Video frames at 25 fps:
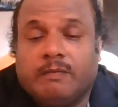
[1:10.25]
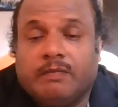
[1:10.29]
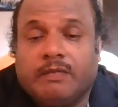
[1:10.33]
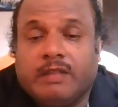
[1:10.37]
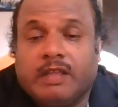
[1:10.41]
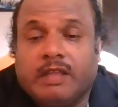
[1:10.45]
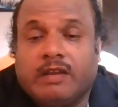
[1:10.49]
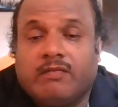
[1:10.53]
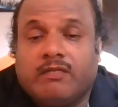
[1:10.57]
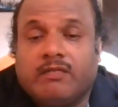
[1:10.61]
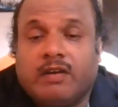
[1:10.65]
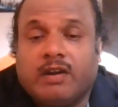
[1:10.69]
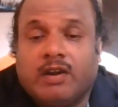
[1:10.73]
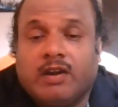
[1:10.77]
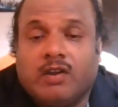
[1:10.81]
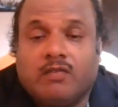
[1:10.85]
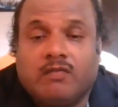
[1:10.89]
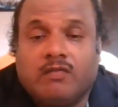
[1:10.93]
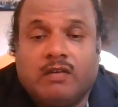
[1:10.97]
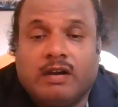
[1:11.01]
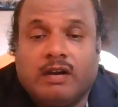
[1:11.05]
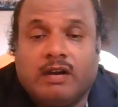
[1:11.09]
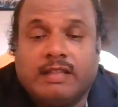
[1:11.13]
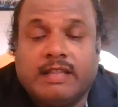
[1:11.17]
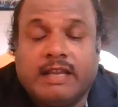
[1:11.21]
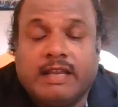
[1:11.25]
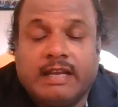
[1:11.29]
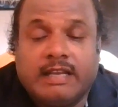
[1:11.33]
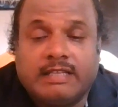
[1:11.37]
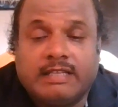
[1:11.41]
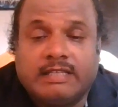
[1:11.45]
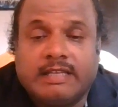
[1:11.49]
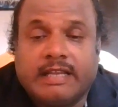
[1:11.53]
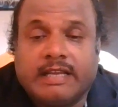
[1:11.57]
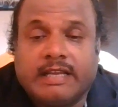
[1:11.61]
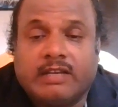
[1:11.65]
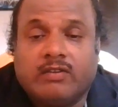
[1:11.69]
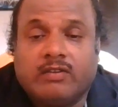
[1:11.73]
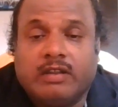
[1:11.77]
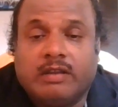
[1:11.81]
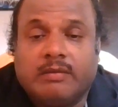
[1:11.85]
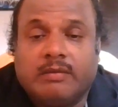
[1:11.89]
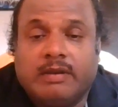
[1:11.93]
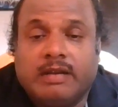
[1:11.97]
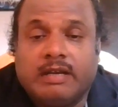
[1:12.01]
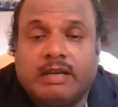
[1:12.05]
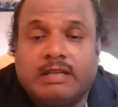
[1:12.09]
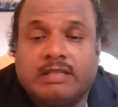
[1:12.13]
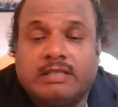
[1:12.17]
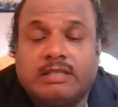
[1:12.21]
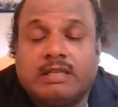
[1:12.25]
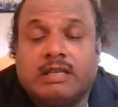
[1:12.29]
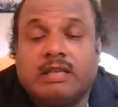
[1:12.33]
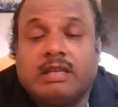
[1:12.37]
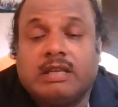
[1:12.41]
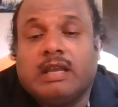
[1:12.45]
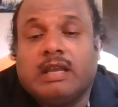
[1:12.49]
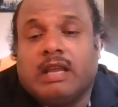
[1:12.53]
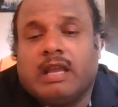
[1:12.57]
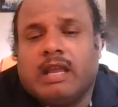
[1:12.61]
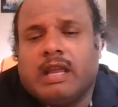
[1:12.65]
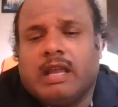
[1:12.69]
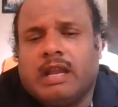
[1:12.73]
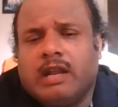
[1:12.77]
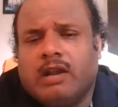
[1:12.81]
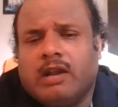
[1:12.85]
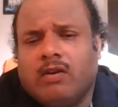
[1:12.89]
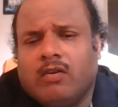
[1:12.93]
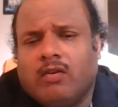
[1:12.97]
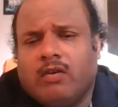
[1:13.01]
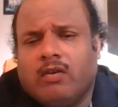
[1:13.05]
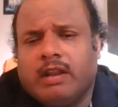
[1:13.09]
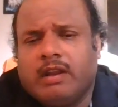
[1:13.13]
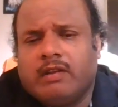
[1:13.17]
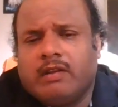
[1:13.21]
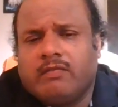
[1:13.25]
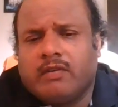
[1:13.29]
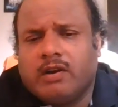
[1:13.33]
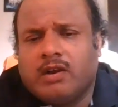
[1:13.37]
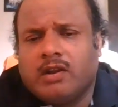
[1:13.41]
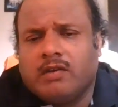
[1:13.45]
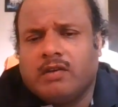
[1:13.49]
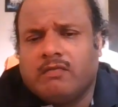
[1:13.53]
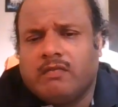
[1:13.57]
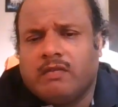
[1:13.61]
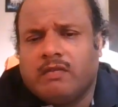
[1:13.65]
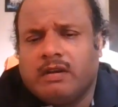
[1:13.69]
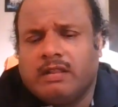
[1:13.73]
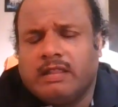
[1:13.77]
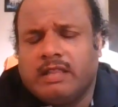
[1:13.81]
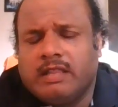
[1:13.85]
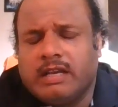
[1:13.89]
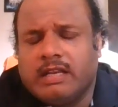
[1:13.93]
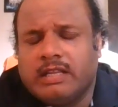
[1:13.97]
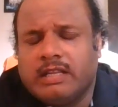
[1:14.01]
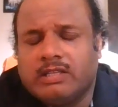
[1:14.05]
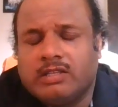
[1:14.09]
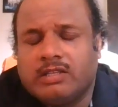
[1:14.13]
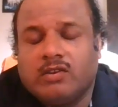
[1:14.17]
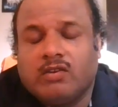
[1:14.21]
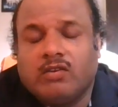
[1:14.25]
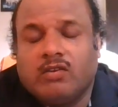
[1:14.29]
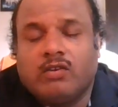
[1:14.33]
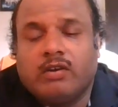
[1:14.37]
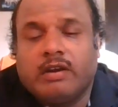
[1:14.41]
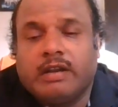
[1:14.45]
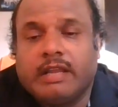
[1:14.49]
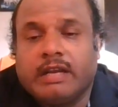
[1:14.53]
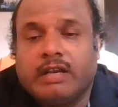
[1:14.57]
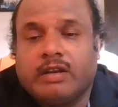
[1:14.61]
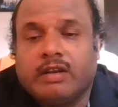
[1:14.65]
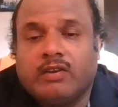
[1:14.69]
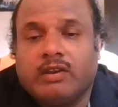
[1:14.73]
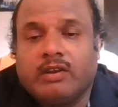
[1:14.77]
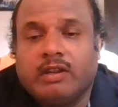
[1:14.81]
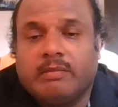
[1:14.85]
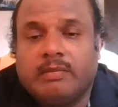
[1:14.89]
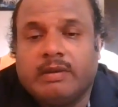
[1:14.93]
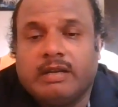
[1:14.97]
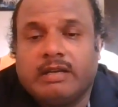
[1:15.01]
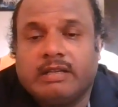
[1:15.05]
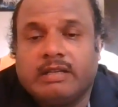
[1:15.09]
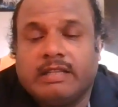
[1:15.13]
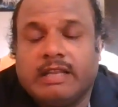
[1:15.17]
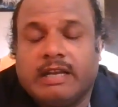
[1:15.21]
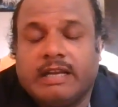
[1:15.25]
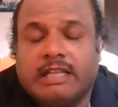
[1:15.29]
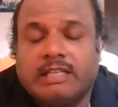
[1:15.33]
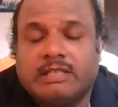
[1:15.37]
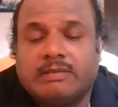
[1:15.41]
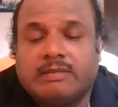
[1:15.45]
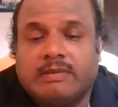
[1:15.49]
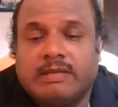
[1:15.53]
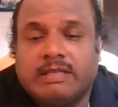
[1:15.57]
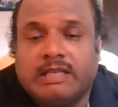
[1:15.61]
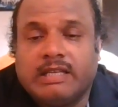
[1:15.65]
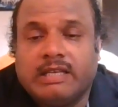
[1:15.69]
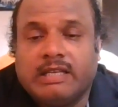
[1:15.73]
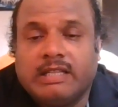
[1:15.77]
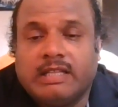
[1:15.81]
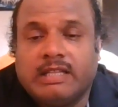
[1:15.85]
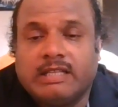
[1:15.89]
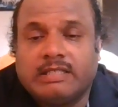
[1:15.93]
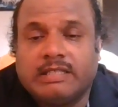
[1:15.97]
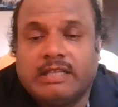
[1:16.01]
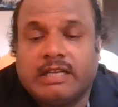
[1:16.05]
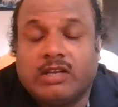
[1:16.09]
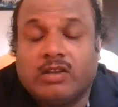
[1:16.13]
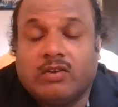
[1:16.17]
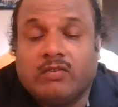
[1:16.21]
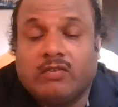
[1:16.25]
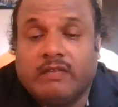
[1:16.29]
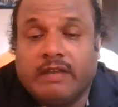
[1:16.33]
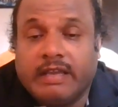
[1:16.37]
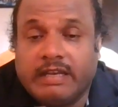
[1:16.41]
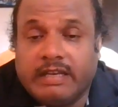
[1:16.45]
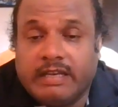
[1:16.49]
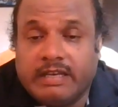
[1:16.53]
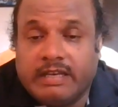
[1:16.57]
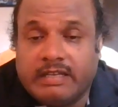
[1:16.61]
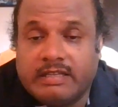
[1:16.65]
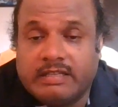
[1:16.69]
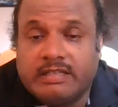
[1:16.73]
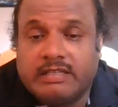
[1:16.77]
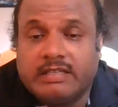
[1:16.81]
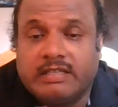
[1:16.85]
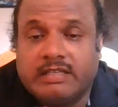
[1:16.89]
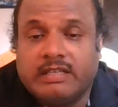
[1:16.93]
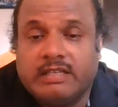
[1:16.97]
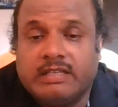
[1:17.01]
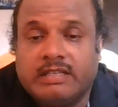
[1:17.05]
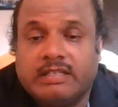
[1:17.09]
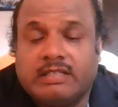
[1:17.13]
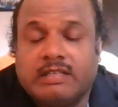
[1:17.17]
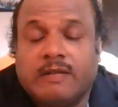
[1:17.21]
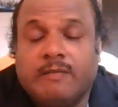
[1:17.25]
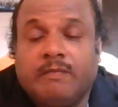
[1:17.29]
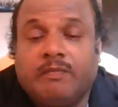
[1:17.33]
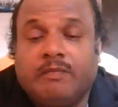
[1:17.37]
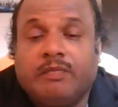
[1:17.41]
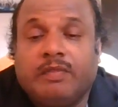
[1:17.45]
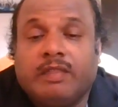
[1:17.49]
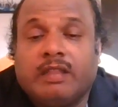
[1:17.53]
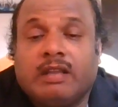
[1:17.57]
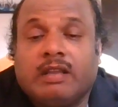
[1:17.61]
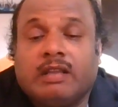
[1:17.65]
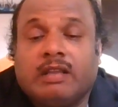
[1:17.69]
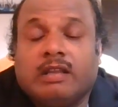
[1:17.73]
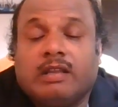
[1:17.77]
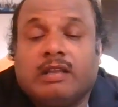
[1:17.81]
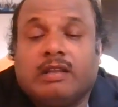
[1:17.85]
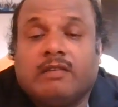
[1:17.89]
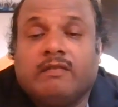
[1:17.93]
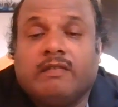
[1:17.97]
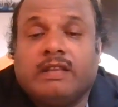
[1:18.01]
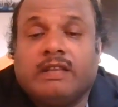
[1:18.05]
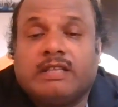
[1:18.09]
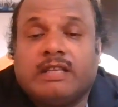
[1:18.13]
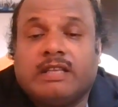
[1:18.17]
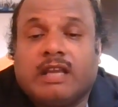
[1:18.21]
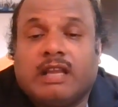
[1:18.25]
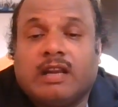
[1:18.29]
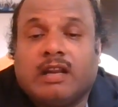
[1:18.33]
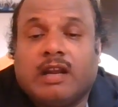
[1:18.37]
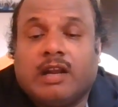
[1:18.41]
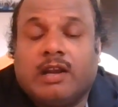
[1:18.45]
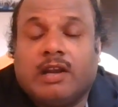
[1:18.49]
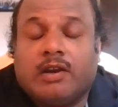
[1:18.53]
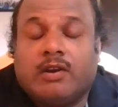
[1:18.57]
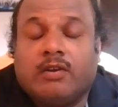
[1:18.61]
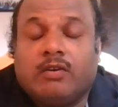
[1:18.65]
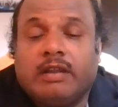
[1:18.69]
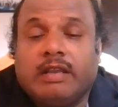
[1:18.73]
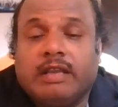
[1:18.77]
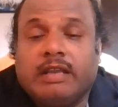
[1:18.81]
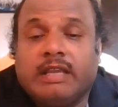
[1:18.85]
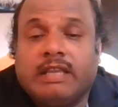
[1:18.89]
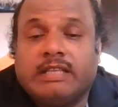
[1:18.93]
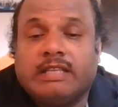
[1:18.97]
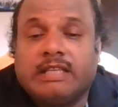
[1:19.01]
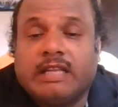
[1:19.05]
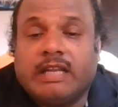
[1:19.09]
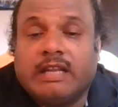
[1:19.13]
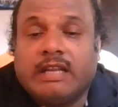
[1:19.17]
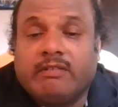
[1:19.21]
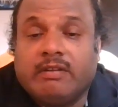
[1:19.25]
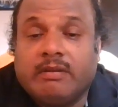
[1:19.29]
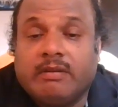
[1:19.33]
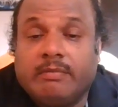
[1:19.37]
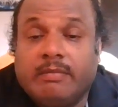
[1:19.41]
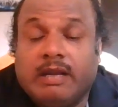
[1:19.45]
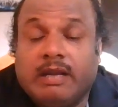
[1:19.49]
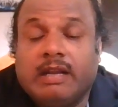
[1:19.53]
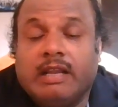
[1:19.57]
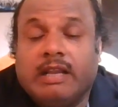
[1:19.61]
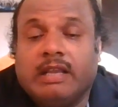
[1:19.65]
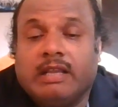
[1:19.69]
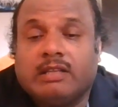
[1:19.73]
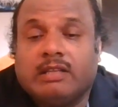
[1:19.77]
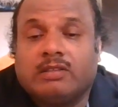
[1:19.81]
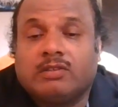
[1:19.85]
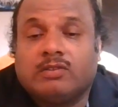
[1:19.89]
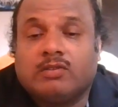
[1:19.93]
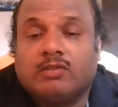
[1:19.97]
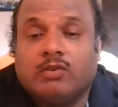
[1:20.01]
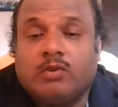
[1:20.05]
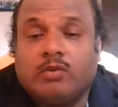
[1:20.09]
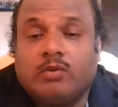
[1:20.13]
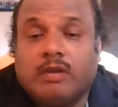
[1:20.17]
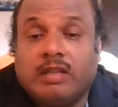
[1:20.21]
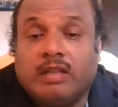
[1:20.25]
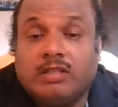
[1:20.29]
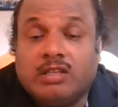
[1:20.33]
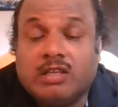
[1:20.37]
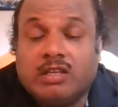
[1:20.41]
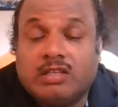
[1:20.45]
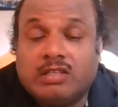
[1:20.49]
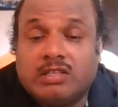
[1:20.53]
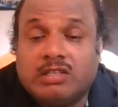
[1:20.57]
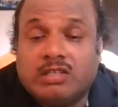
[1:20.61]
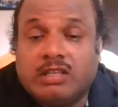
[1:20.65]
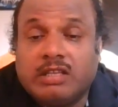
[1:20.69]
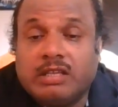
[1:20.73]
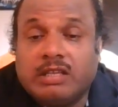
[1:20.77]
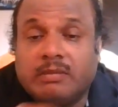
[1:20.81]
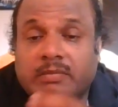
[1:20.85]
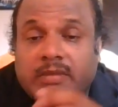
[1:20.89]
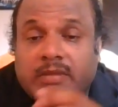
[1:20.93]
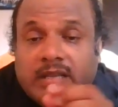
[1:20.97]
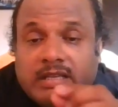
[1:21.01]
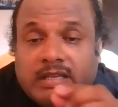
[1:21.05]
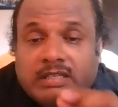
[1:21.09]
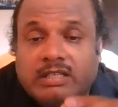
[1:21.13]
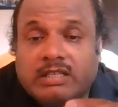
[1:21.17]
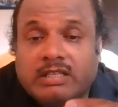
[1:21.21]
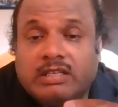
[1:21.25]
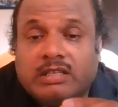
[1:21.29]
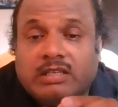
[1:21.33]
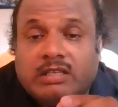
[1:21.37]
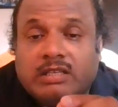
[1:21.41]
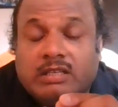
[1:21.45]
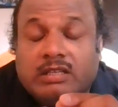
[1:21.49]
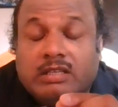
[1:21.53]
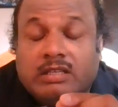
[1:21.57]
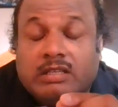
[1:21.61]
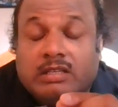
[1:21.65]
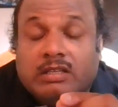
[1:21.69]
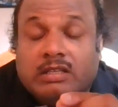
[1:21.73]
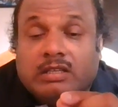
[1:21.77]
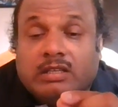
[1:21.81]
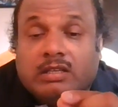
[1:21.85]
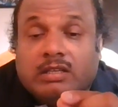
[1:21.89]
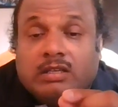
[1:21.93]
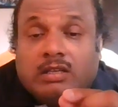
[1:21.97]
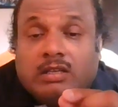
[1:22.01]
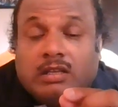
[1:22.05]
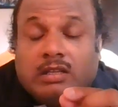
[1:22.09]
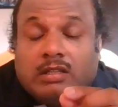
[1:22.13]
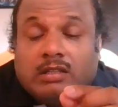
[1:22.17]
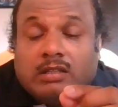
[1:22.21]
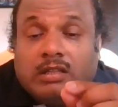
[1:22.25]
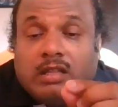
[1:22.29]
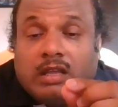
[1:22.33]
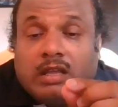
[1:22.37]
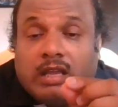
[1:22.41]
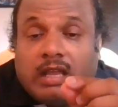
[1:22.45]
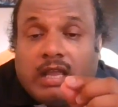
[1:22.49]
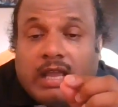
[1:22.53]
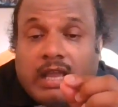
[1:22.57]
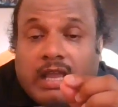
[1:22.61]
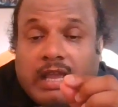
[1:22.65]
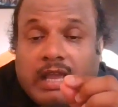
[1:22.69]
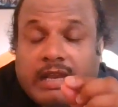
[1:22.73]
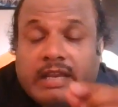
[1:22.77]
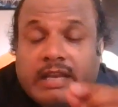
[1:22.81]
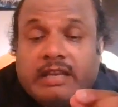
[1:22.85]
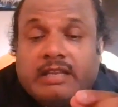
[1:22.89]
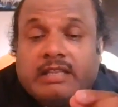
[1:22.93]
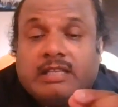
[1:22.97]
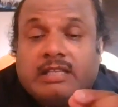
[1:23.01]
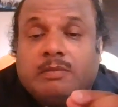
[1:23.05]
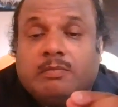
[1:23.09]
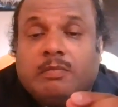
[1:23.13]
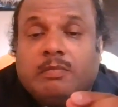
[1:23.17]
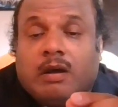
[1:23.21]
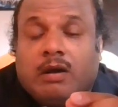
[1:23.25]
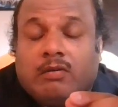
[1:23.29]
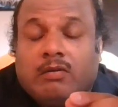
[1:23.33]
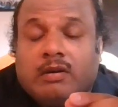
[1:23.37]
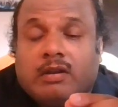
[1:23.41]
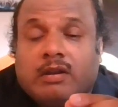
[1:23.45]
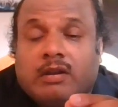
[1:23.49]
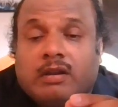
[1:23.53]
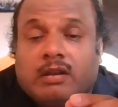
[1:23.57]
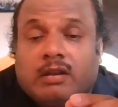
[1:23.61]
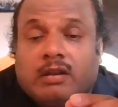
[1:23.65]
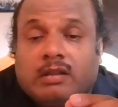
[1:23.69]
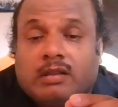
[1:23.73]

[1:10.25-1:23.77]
In front of world, that is tectonic plates, and not in front of world, that is not tectonic plates. That is basically the set of energies which are controlling each and every building. So you can just imagine the energy power.